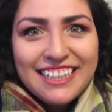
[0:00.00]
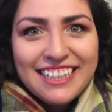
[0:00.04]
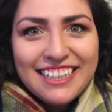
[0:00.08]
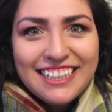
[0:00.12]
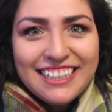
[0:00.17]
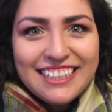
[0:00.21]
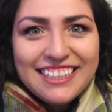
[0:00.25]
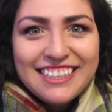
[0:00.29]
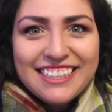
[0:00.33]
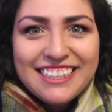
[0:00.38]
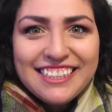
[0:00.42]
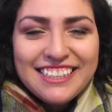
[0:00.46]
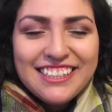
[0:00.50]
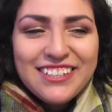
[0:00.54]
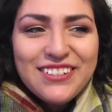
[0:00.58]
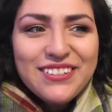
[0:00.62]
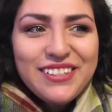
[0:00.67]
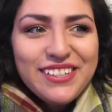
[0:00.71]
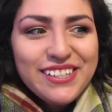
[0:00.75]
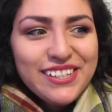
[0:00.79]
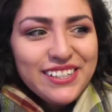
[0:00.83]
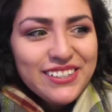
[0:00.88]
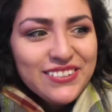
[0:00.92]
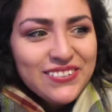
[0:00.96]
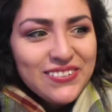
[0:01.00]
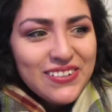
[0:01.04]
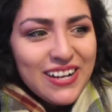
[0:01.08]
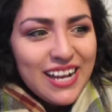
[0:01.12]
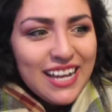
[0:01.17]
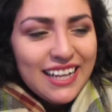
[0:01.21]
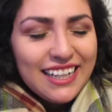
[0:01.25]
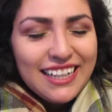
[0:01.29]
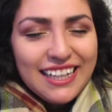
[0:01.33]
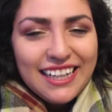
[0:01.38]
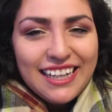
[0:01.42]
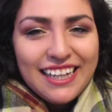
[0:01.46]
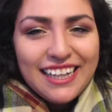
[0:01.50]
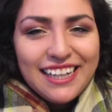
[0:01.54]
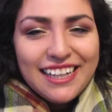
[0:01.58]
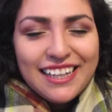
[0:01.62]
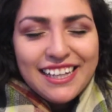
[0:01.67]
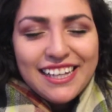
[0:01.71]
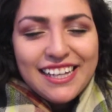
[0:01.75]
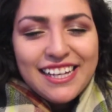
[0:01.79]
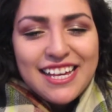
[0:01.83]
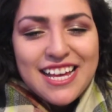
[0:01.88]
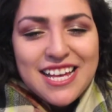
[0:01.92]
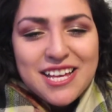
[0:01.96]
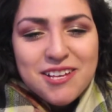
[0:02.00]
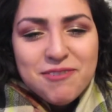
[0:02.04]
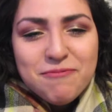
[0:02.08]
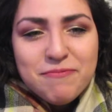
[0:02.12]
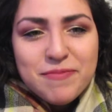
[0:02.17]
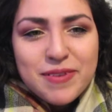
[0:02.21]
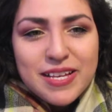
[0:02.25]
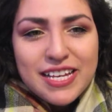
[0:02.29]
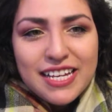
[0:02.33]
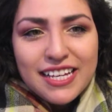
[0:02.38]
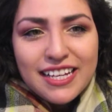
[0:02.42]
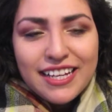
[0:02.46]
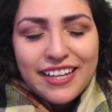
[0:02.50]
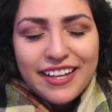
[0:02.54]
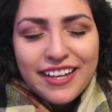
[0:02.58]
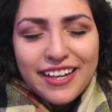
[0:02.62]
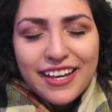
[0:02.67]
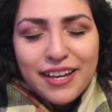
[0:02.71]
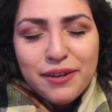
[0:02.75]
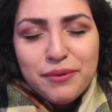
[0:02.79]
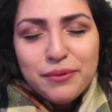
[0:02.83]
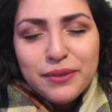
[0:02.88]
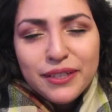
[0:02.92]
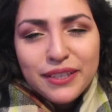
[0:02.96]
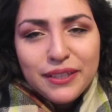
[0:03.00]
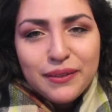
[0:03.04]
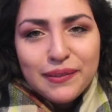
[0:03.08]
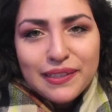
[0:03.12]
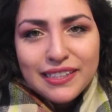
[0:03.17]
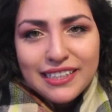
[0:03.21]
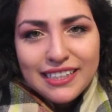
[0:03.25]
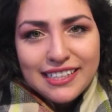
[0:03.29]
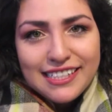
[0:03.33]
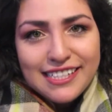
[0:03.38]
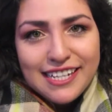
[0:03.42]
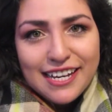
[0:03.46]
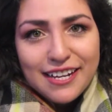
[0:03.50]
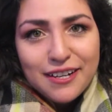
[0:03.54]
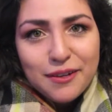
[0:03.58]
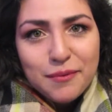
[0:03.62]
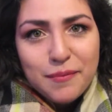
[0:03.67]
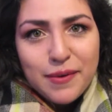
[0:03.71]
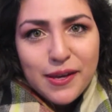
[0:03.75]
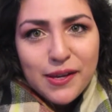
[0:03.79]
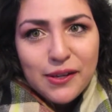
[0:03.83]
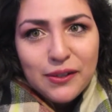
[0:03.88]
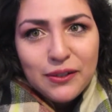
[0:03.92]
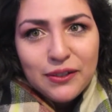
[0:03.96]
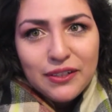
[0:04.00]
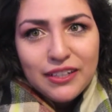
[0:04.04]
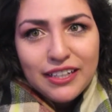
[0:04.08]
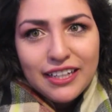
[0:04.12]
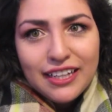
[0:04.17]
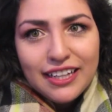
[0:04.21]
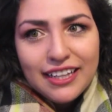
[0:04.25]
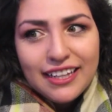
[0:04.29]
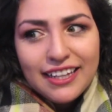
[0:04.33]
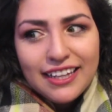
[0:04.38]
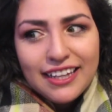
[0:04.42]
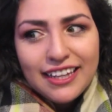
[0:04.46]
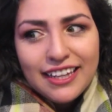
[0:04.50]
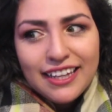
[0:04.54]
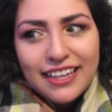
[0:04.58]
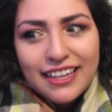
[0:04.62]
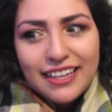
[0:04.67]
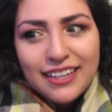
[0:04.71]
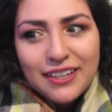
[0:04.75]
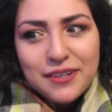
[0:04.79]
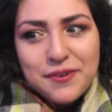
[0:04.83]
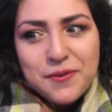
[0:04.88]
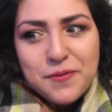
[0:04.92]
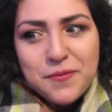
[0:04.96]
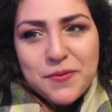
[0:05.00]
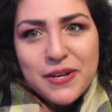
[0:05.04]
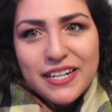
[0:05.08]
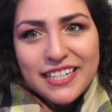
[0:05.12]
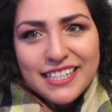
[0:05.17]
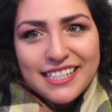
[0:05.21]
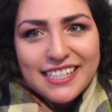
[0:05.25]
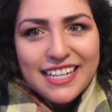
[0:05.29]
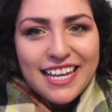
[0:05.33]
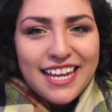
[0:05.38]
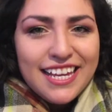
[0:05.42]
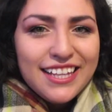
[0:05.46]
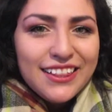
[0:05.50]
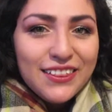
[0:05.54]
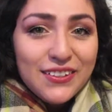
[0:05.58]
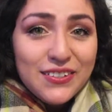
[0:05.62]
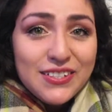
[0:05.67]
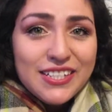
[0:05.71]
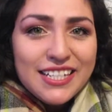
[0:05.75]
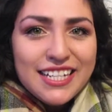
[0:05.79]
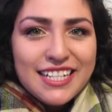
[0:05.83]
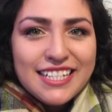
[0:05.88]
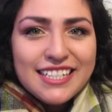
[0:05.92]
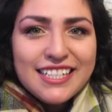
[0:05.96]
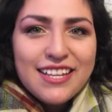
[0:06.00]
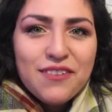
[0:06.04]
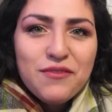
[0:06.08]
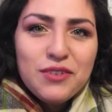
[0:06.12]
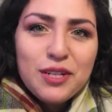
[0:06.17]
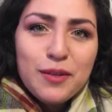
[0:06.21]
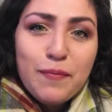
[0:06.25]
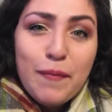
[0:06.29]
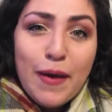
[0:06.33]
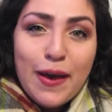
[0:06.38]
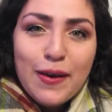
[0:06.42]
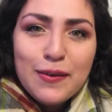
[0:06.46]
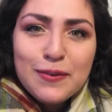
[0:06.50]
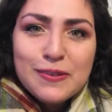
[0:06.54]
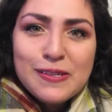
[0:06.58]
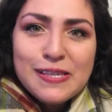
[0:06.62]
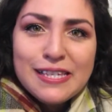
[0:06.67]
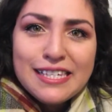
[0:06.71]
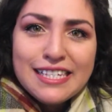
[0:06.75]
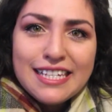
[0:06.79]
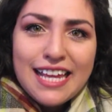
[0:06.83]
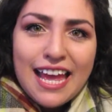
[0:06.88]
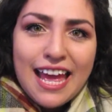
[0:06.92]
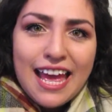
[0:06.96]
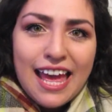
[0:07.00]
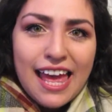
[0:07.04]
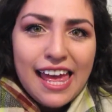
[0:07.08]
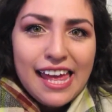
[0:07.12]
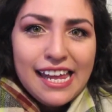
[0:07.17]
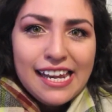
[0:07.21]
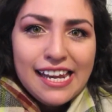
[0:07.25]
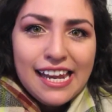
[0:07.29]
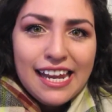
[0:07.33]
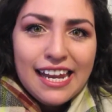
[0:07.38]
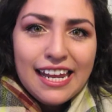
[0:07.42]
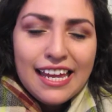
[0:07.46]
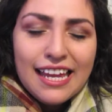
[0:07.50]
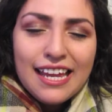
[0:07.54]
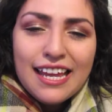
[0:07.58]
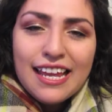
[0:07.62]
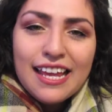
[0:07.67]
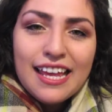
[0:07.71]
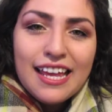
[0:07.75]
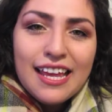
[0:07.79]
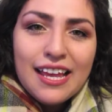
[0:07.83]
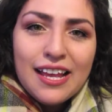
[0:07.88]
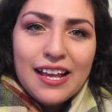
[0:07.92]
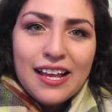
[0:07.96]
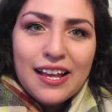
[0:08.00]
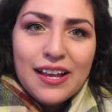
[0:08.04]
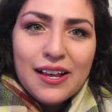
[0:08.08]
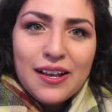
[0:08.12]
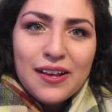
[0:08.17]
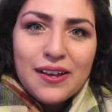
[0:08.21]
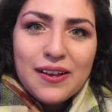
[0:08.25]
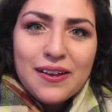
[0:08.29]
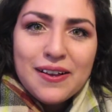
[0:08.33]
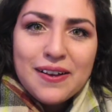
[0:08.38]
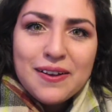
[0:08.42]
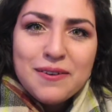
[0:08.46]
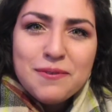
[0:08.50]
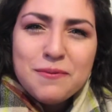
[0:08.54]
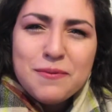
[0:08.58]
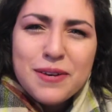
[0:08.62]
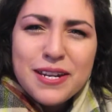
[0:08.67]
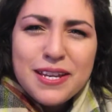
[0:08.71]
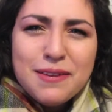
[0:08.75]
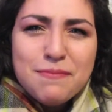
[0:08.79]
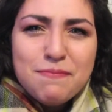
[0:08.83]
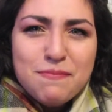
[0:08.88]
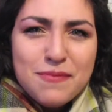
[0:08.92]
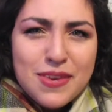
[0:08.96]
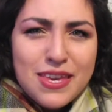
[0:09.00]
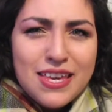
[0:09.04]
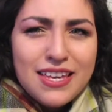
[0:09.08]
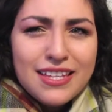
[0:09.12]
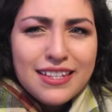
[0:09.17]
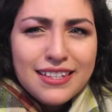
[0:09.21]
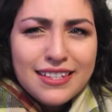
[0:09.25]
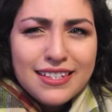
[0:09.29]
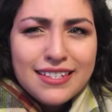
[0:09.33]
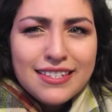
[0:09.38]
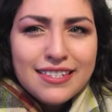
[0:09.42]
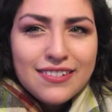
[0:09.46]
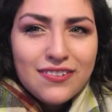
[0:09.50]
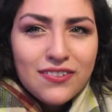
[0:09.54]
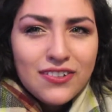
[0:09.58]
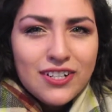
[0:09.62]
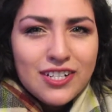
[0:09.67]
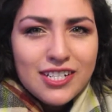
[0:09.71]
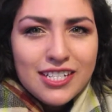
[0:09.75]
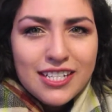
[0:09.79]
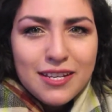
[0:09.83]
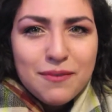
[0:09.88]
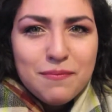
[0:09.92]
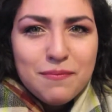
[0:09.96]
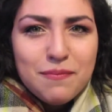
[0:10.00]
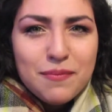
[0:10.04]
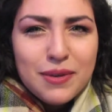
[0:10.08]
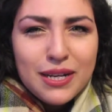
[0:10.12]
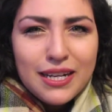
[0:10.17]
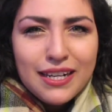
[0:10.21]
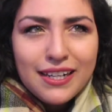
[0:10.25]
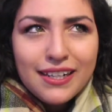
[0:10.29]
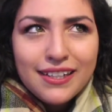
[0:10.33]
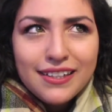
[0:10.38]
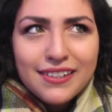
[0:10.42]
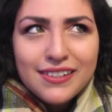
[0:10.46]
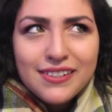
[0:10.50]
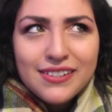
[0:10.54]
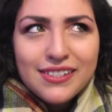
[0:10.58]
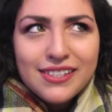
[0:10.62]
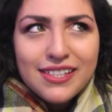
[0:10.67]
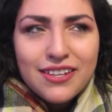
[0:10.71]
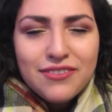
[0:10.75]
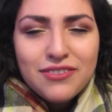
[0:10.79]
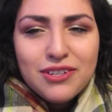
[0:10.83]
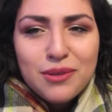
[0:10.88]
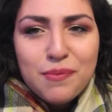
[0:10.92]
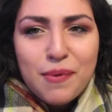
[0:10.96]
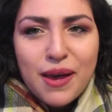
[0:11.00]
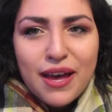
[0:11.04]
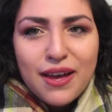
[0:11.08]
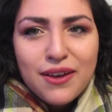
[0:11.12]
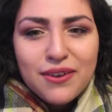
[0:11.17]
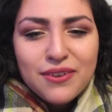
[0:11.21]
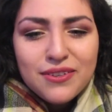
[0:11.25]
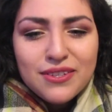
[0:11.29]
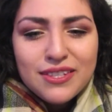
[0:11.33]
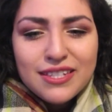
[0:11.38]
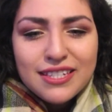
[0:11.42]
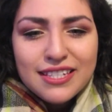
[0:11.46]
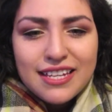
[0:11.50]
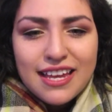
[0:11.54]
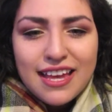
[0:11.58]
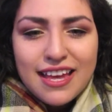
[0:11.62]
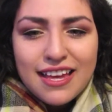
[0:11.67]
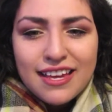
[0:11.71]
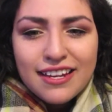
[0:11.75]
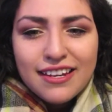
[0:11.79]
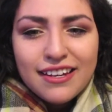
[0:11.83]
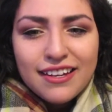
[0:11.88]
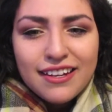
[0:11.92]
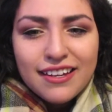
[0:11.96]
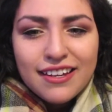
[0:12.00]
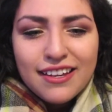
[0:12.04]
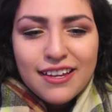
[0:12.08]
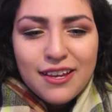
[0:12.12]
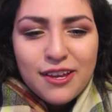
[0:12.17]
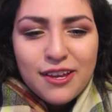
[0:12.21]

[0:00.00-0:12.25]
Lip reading: This is so nerve-wracking. I really wanted to talk about what it's like losing 70 pounds and what it means for somebody to lose 70 pounds and